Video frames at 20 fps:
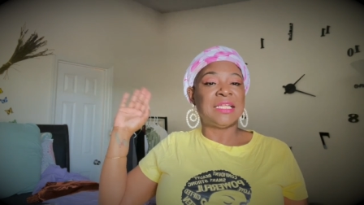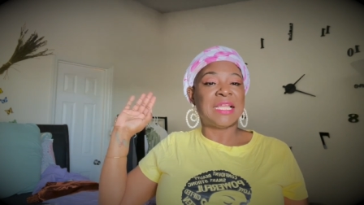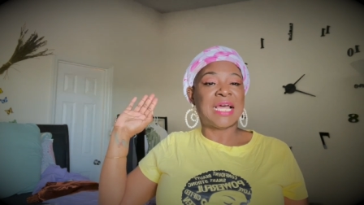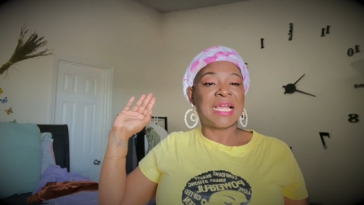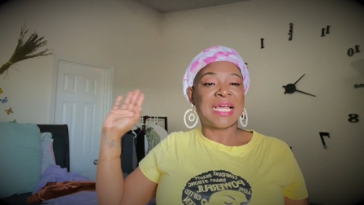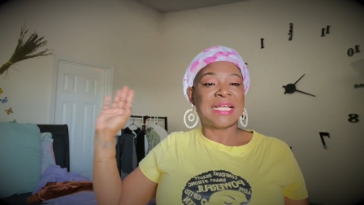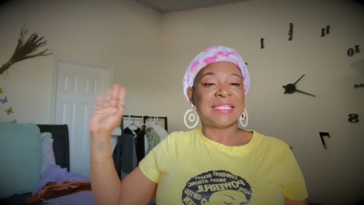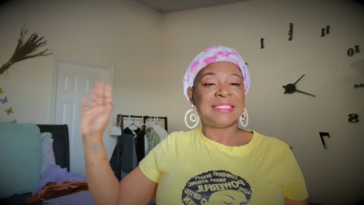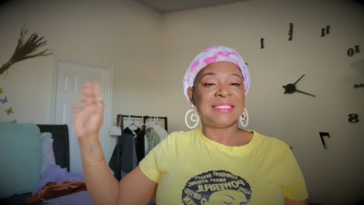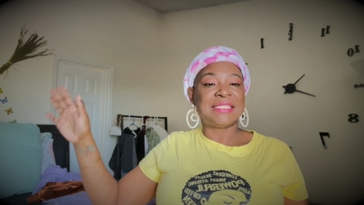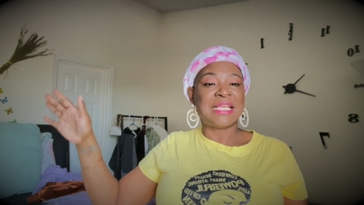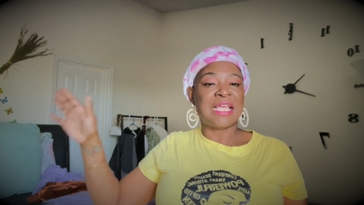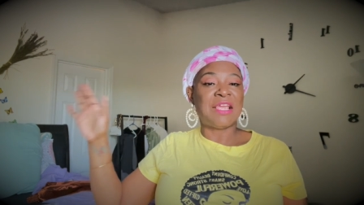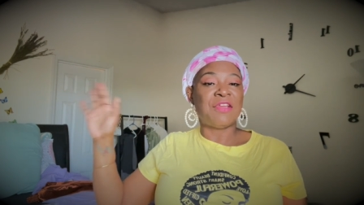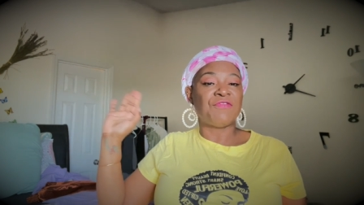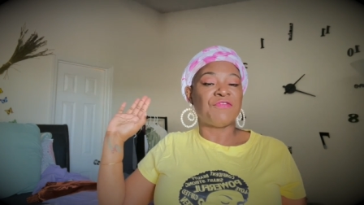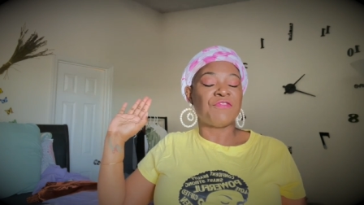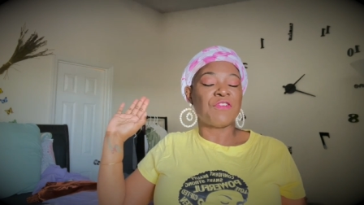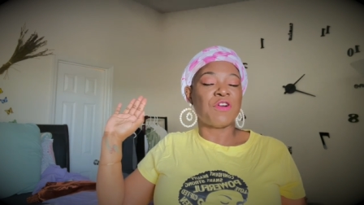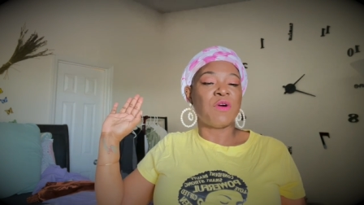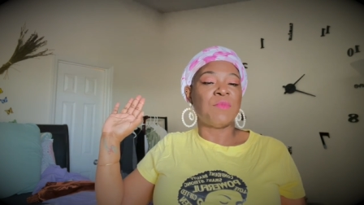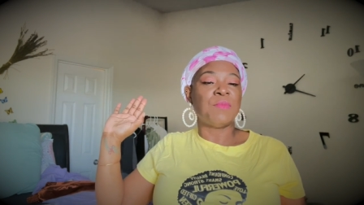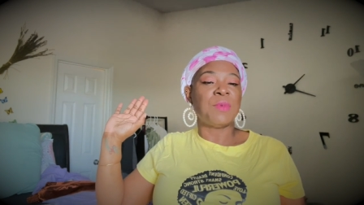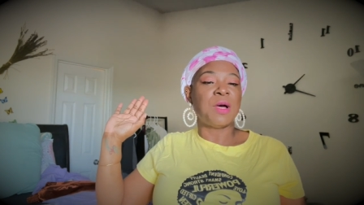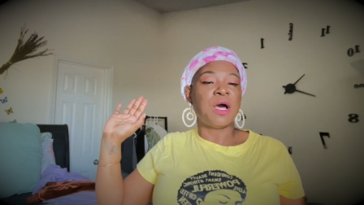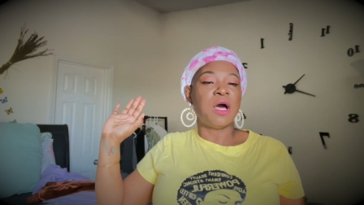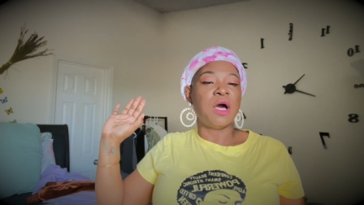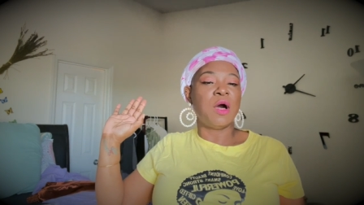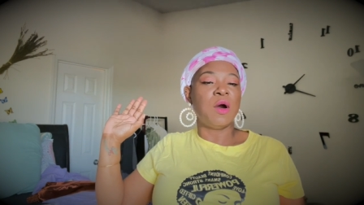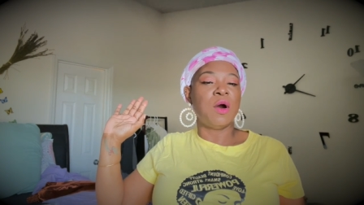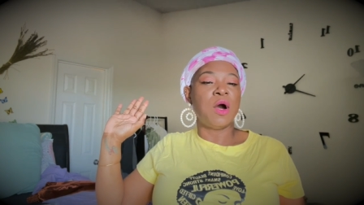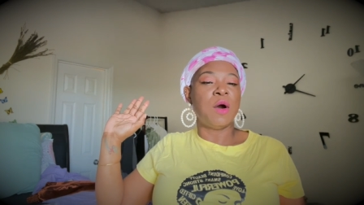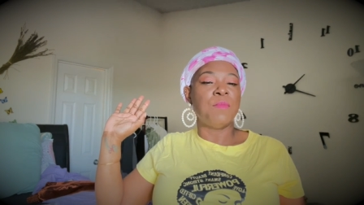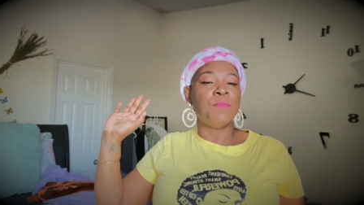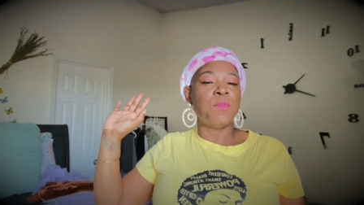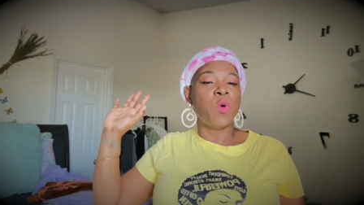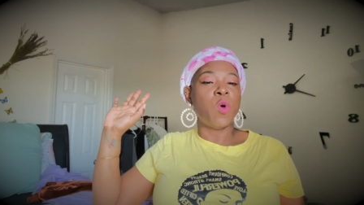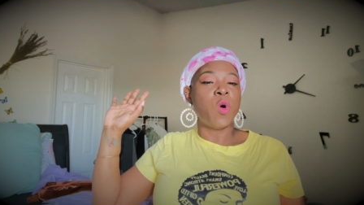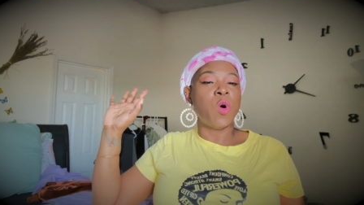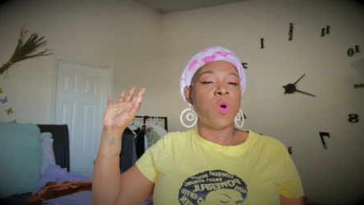like I said, from a
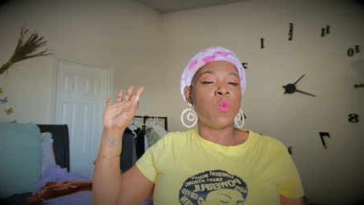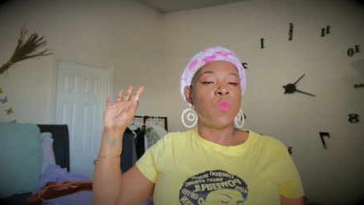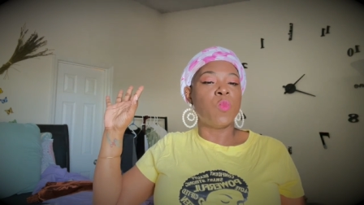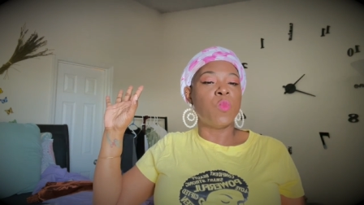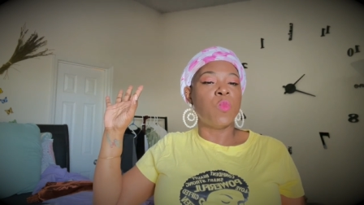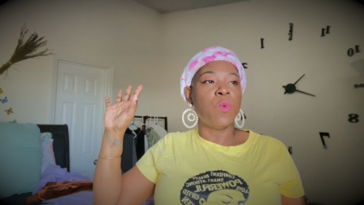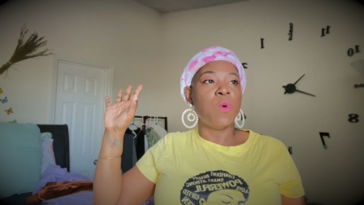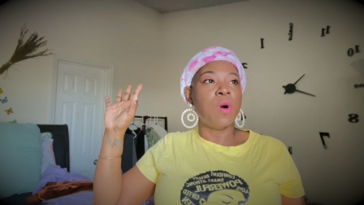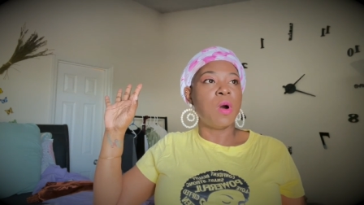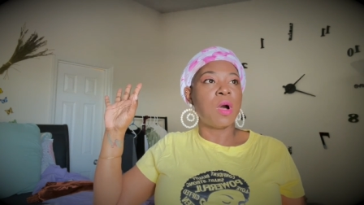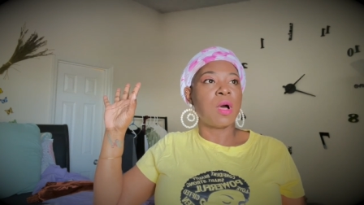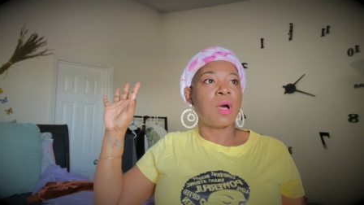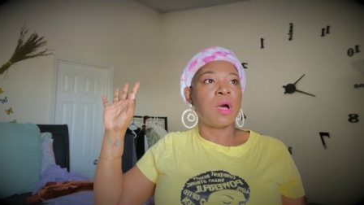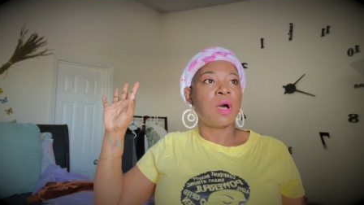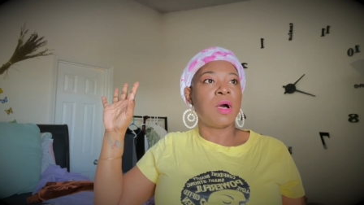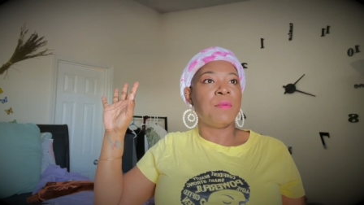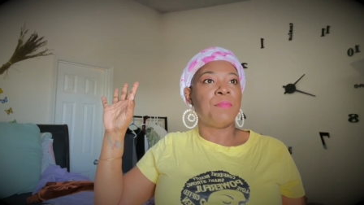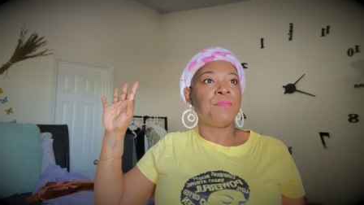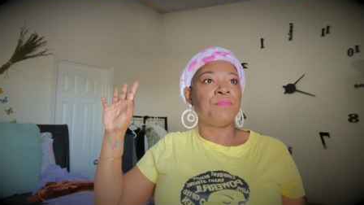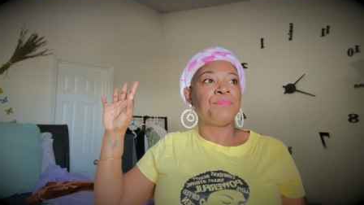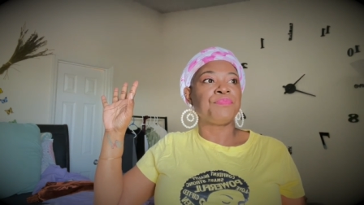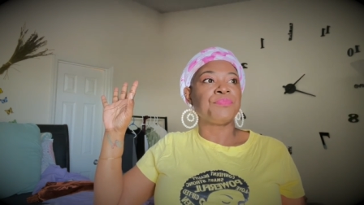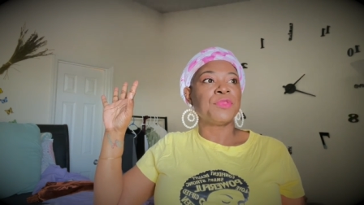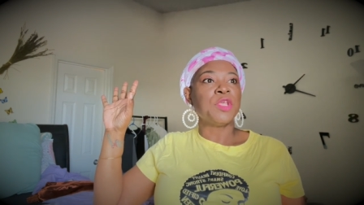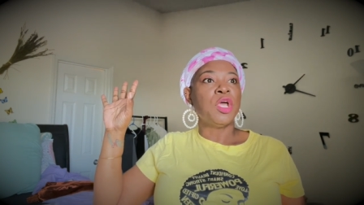more um